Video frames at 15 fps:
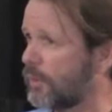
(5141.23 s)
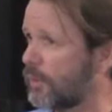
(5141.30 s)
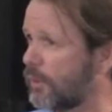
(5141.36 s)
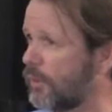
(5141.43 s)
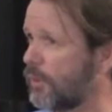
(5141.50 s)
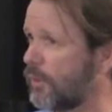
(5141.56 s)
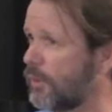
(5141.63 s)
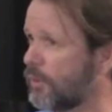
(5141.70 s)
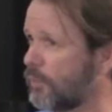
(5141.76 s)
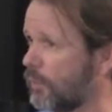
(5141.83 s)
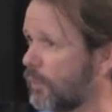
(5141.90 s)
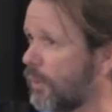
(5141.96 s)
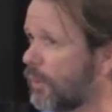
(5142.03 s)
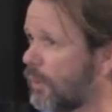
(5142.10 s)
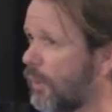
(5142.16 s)
to do this
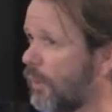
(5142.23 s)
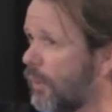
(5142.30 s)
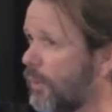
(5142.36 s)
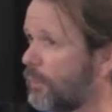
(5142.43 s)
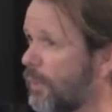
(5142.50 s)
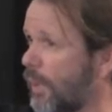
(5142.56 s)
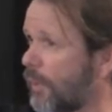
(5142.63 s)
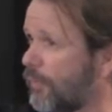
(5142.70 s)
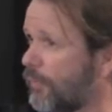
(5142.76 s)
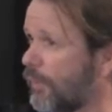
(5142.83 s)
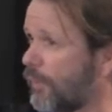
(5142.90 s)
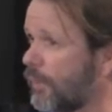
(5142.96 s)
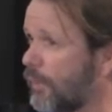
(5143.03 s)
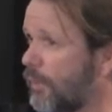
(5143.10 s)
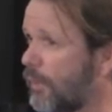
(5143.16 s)
work on the battlefield.